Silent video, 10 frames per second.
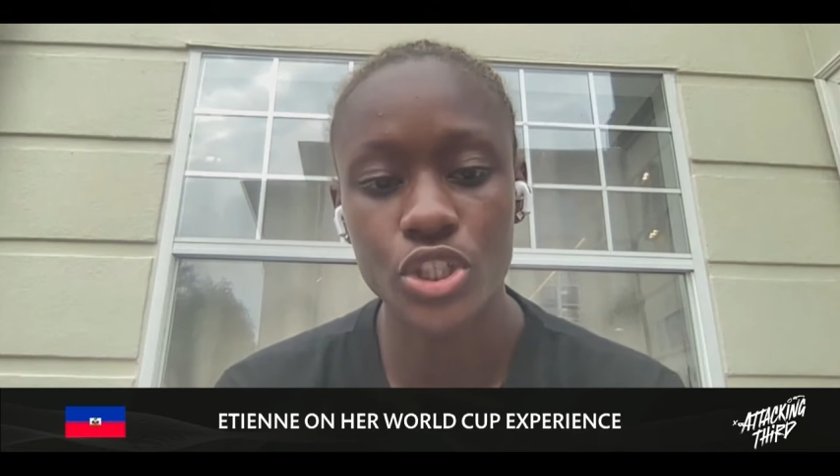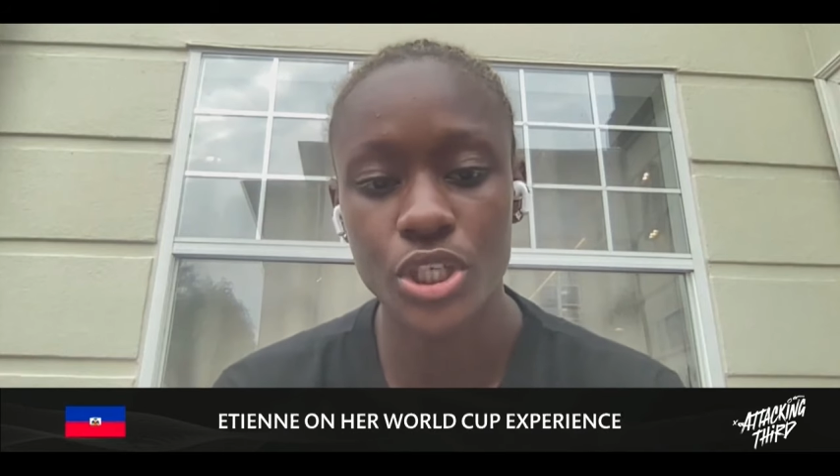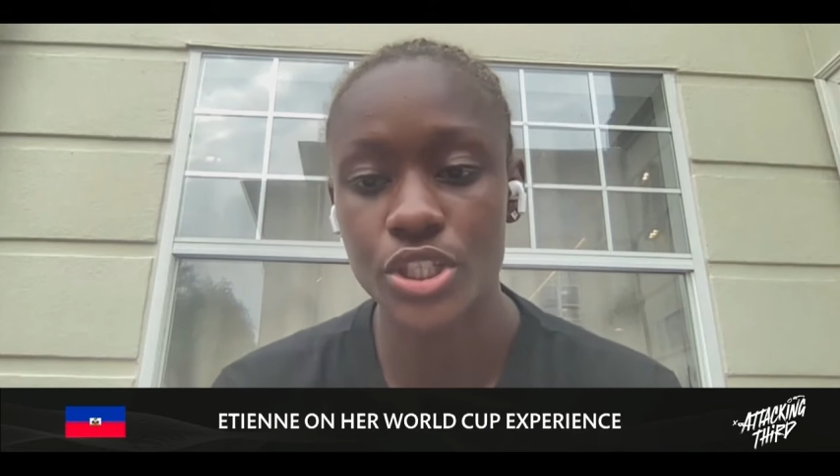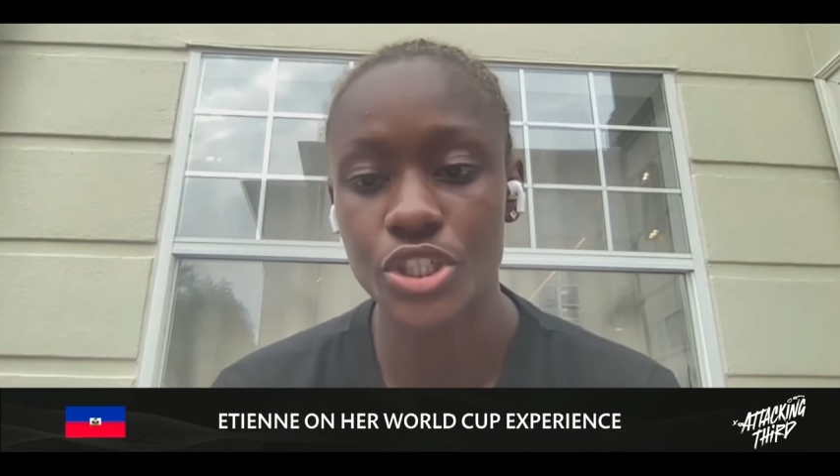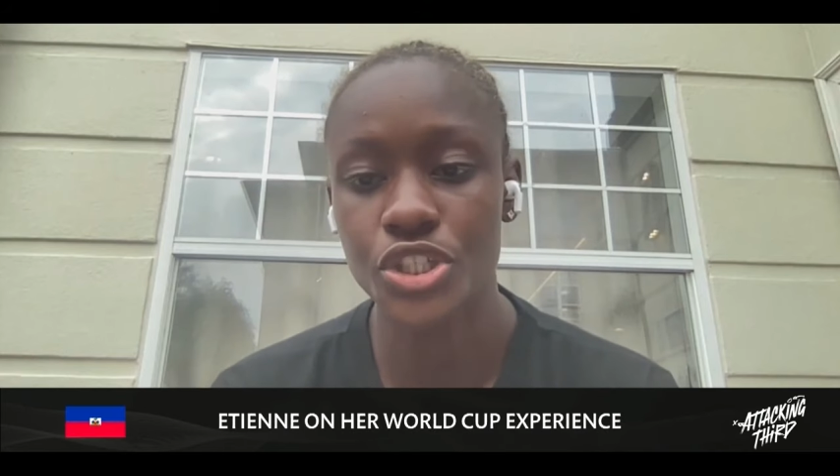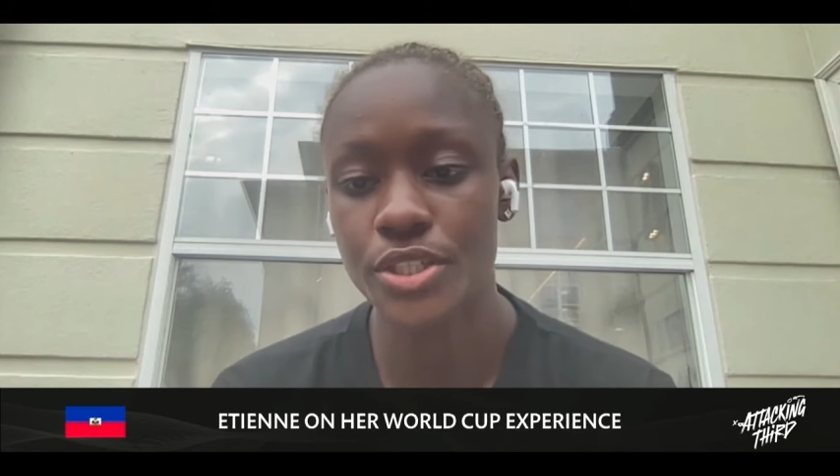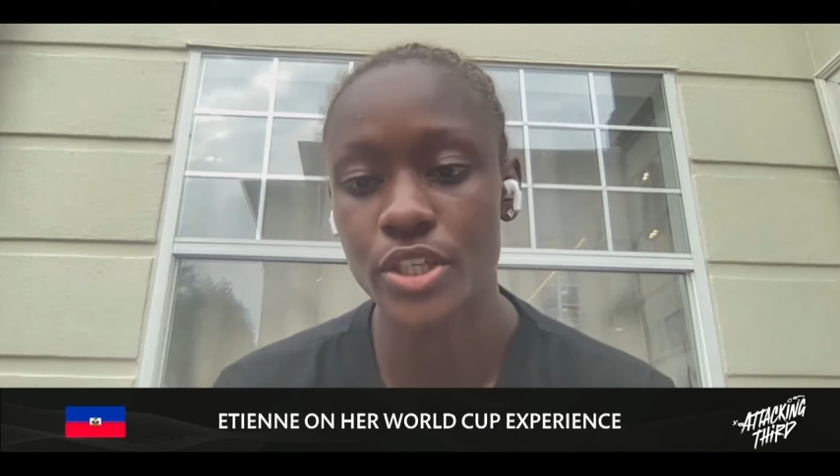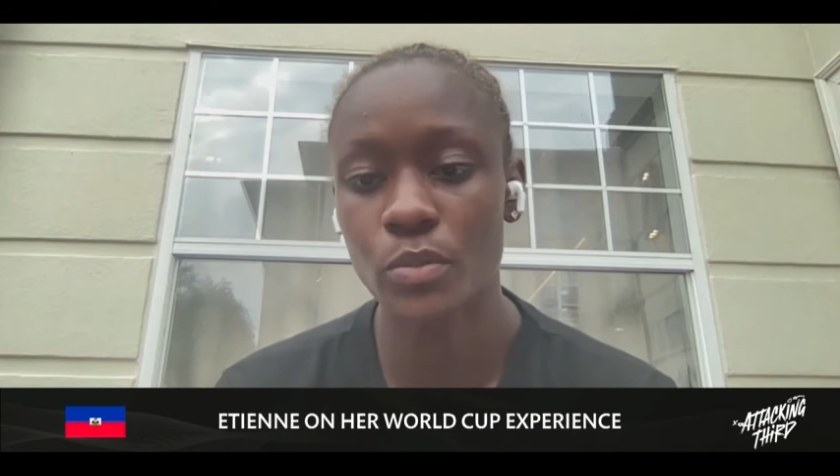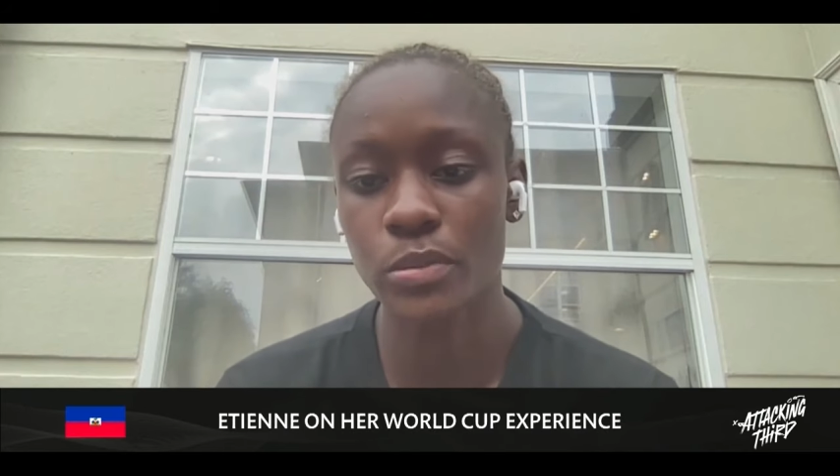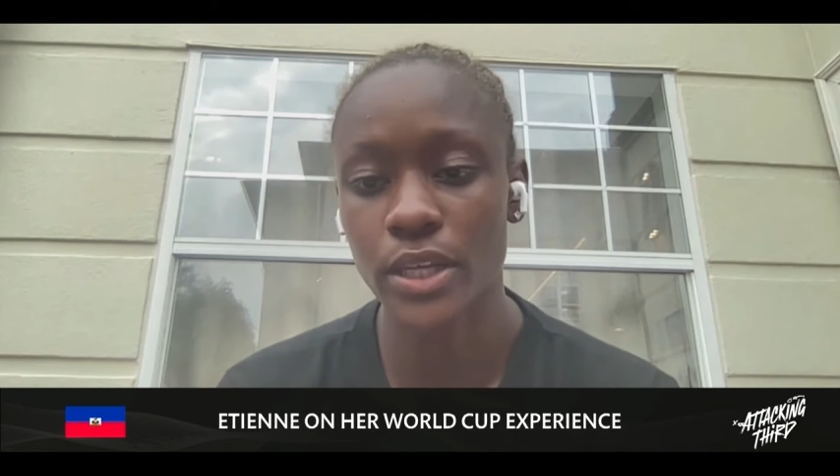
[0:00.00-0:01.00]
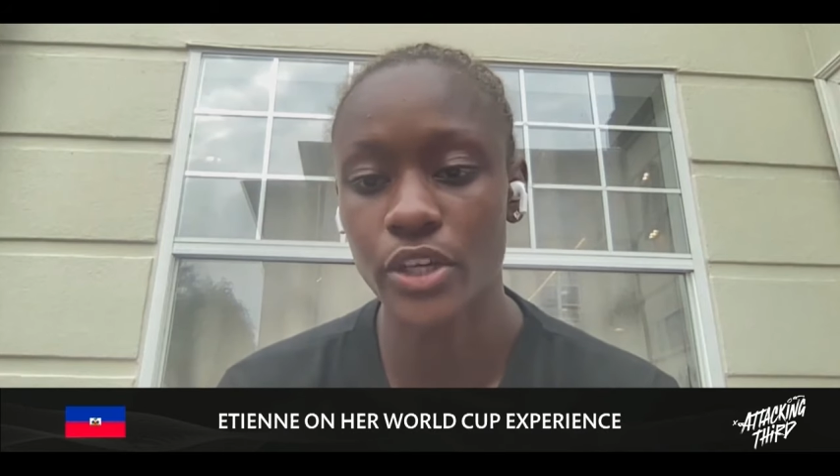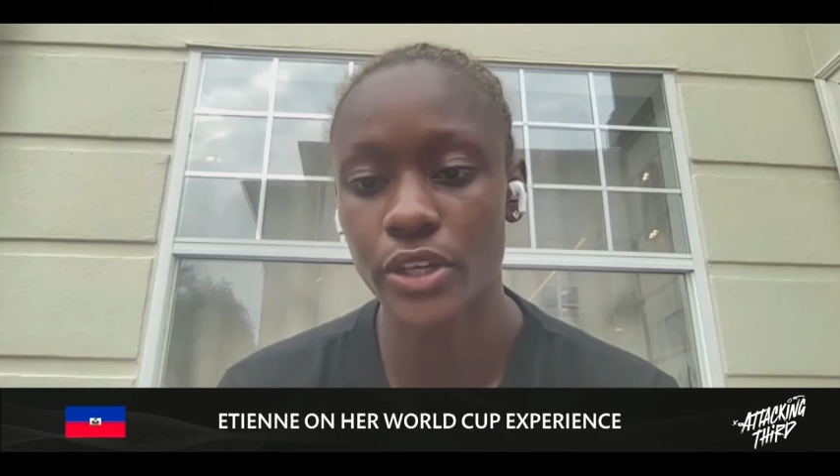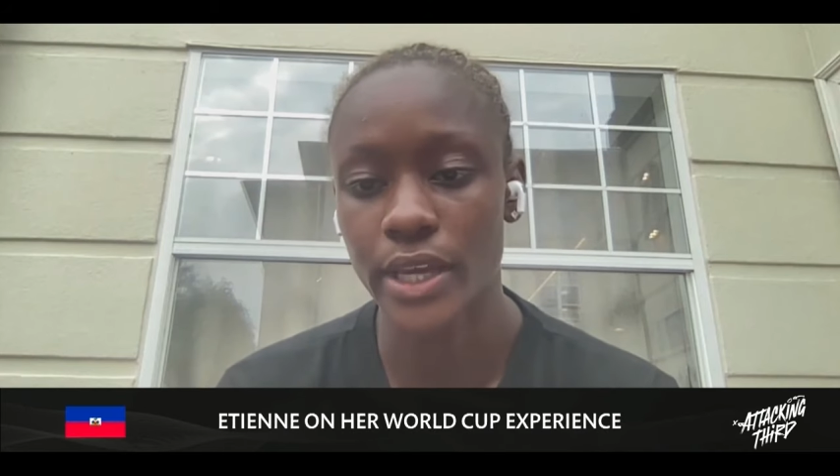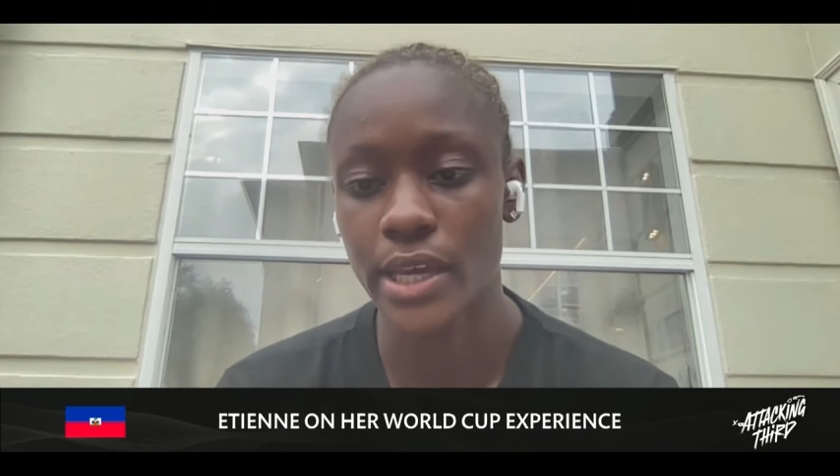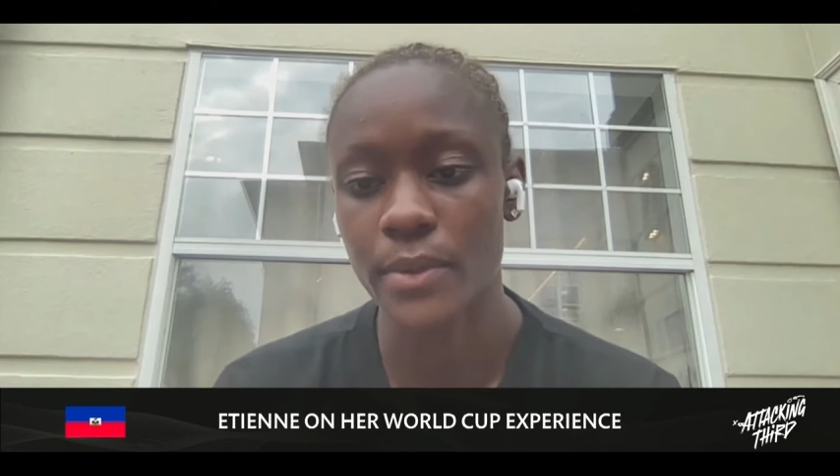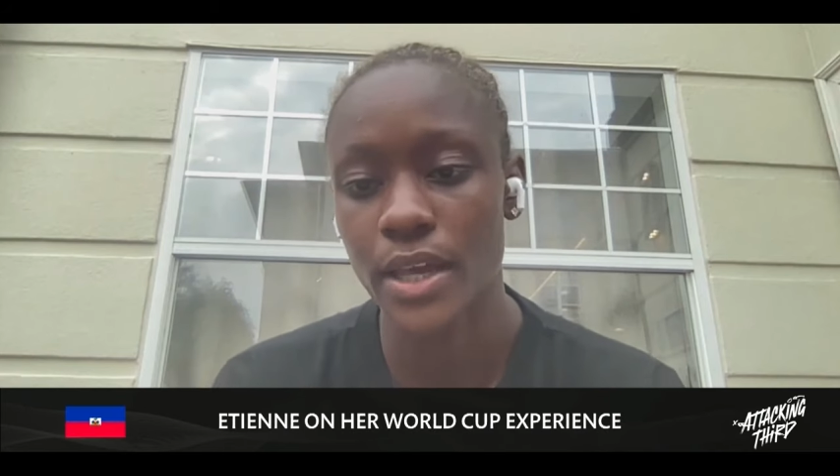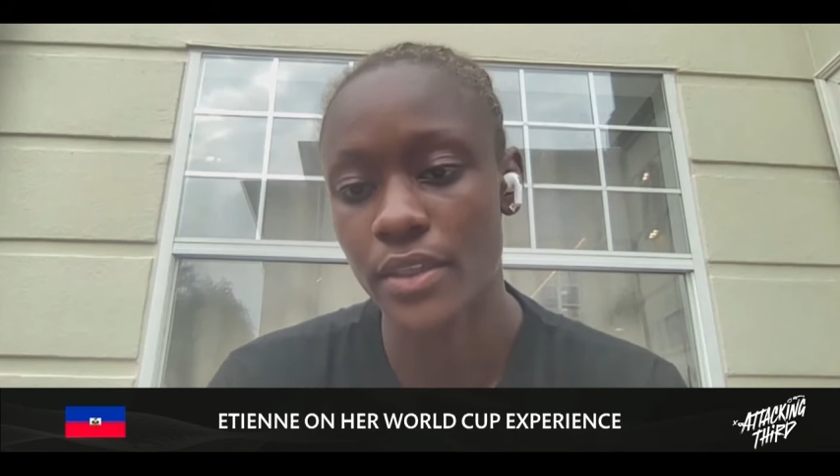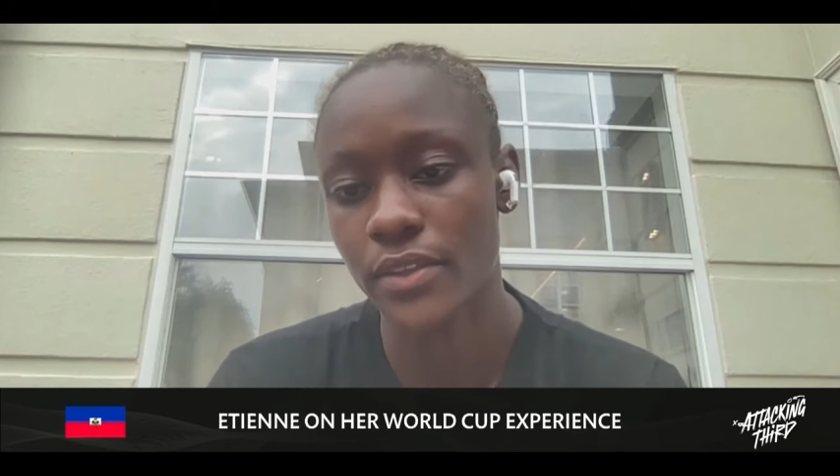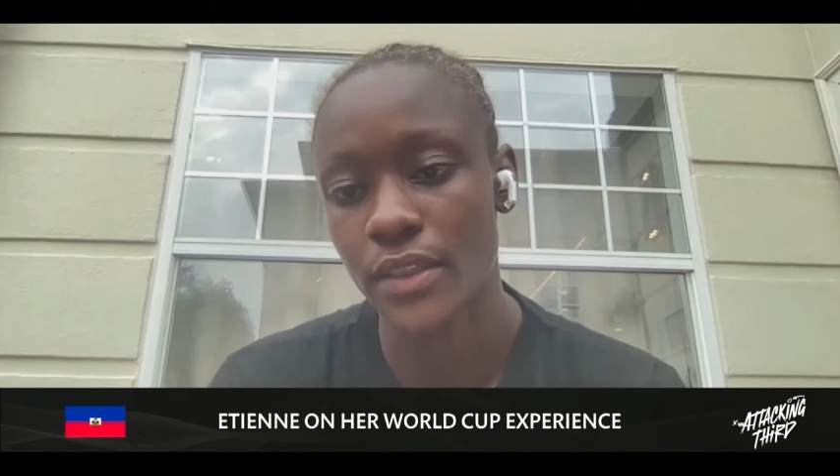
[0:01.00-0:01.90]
emotions and you still play your game.